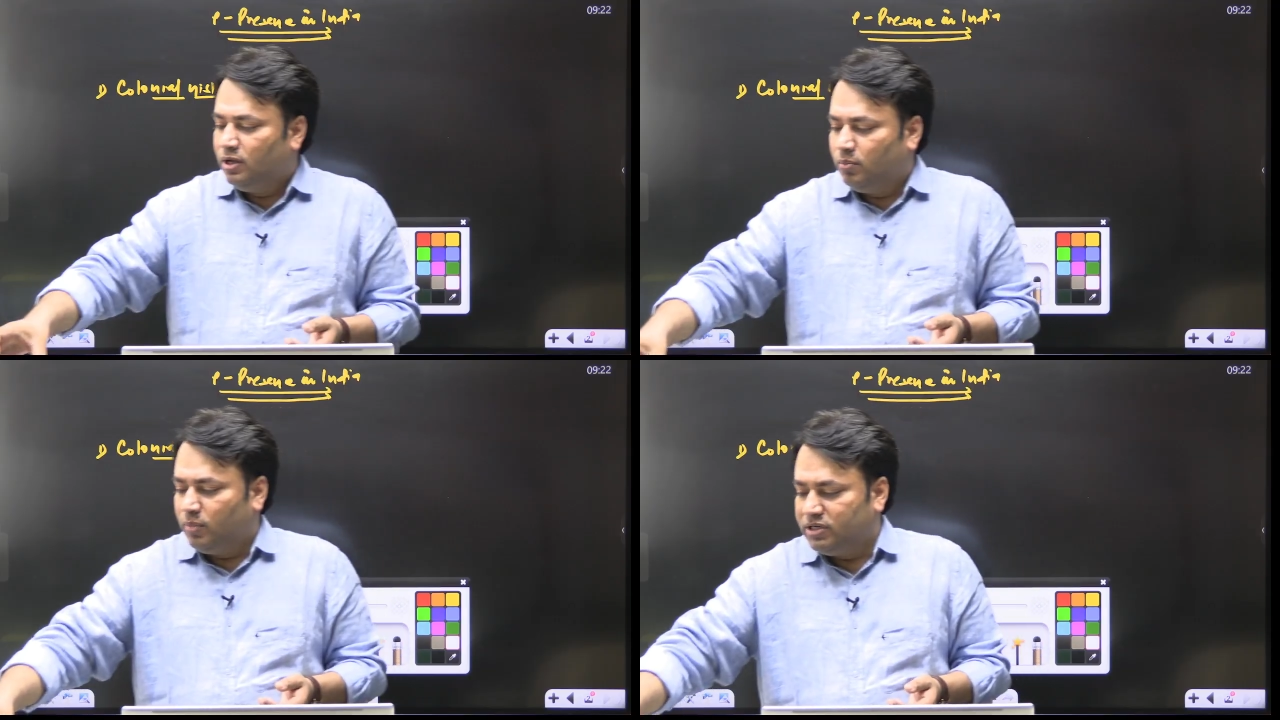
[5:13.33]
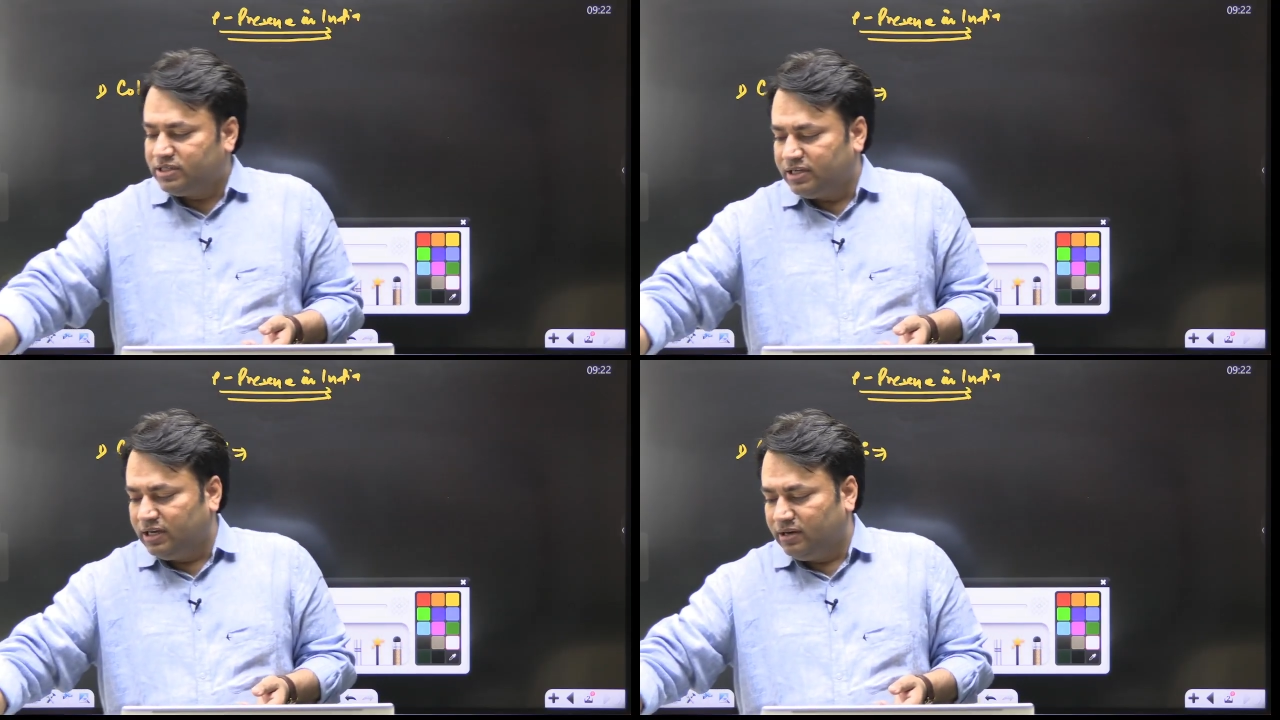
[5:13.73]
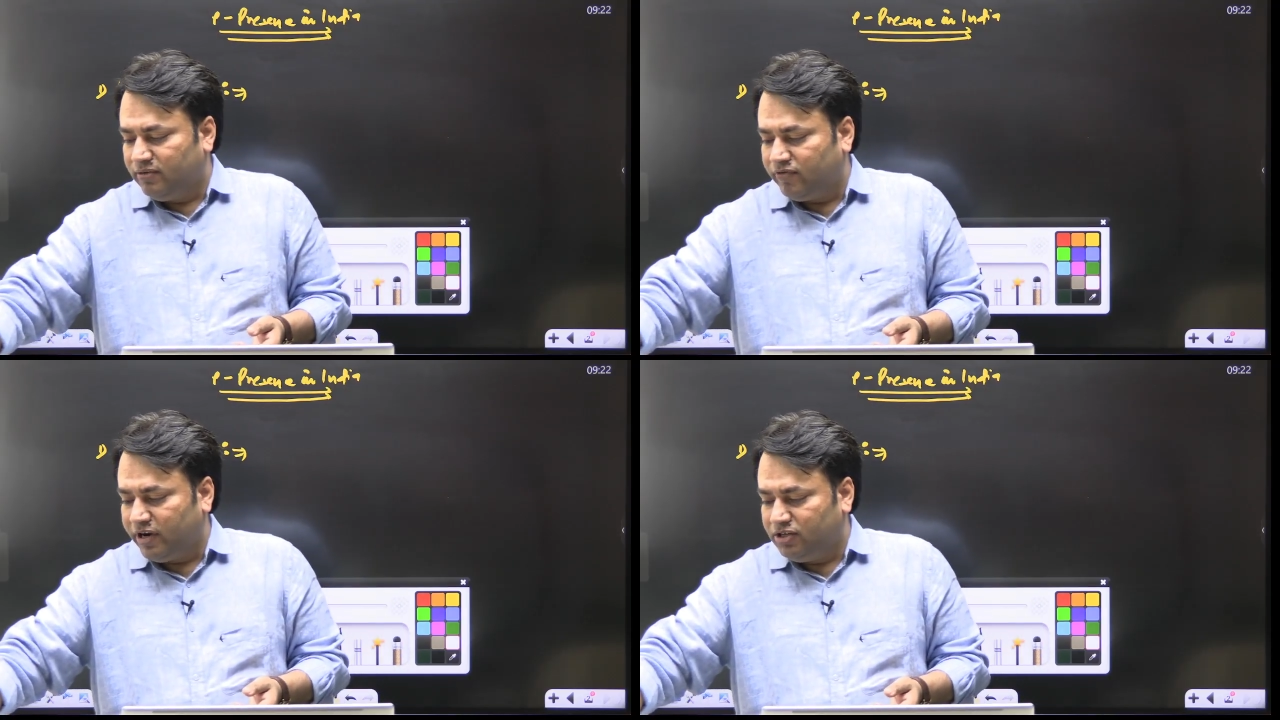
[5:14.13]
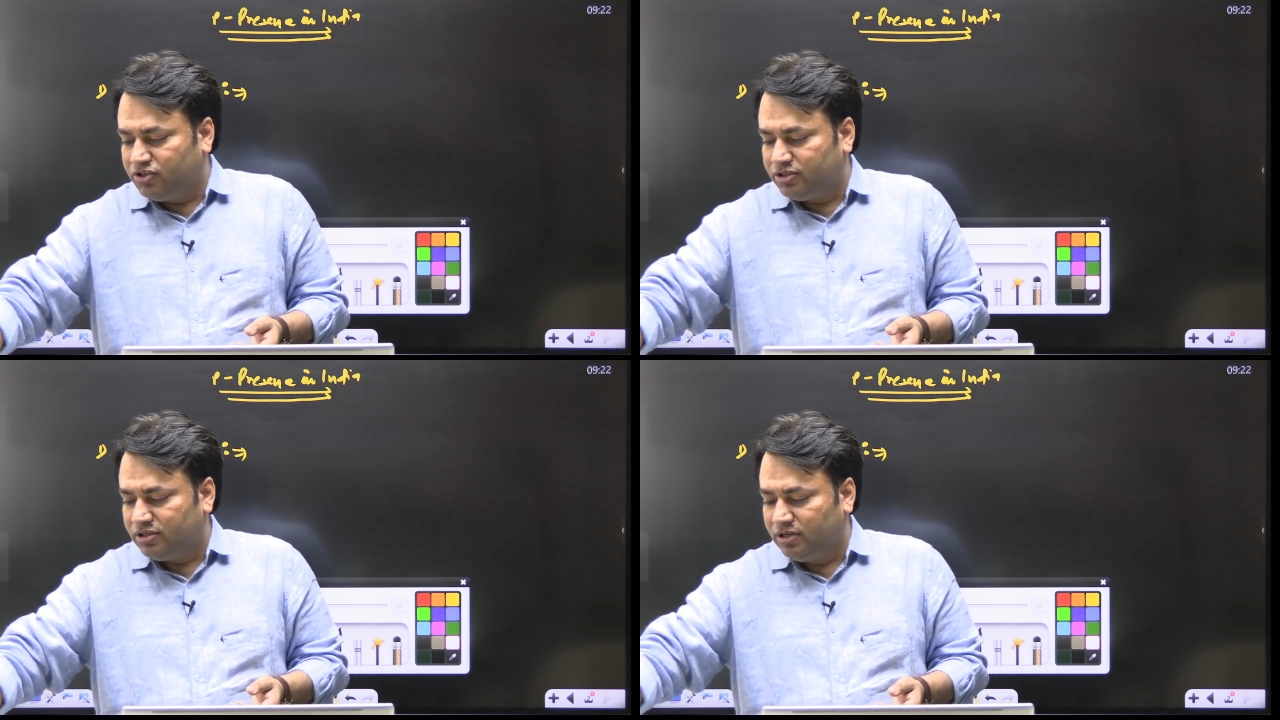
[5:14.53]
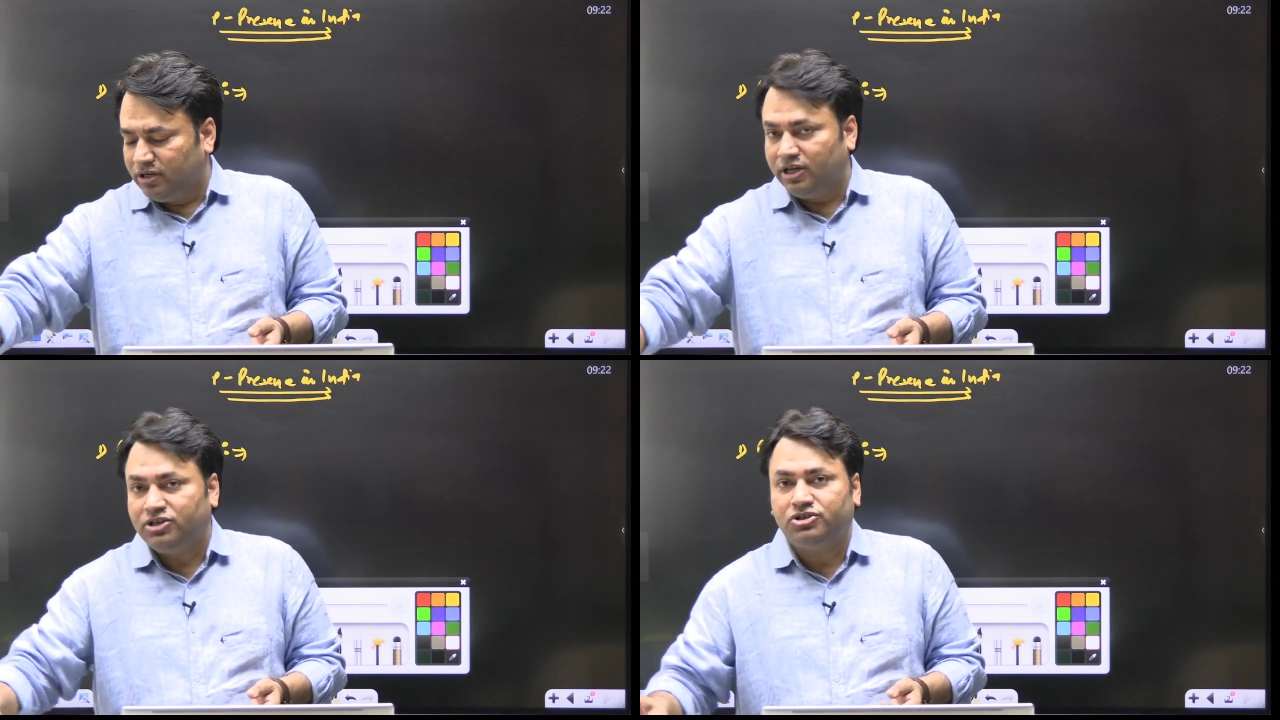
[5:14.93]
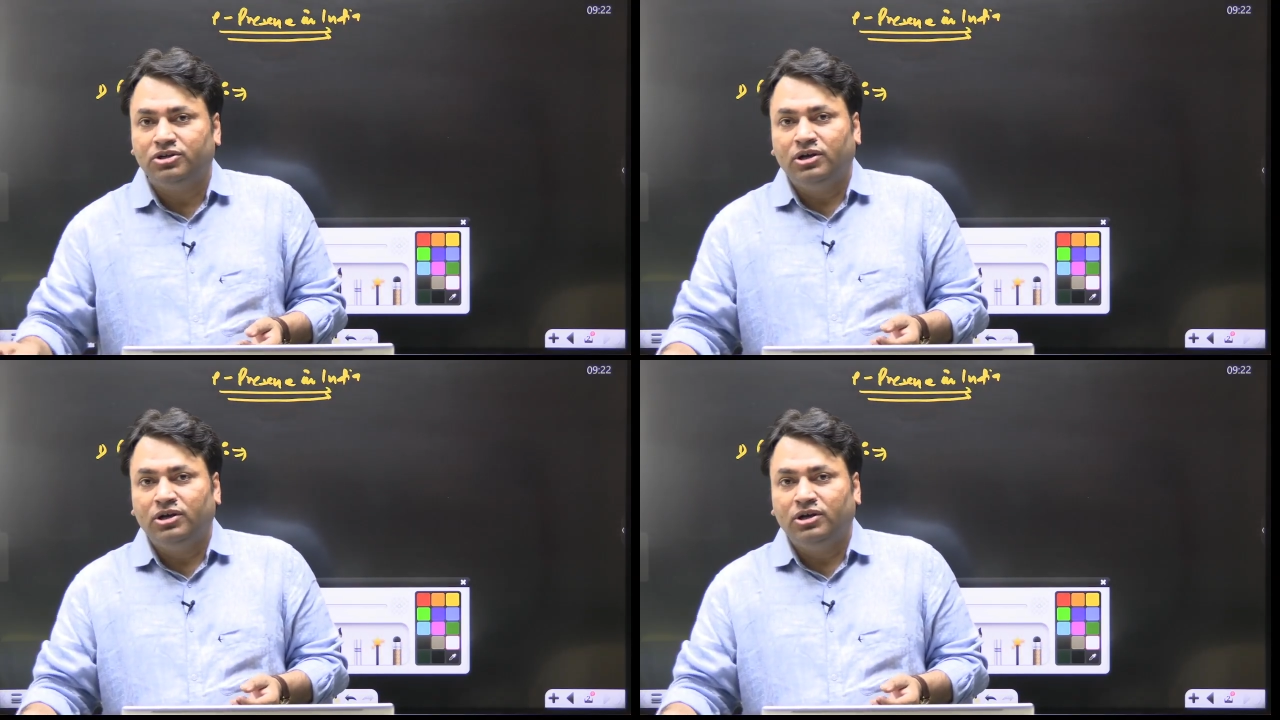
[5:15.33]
but still French, Dutch,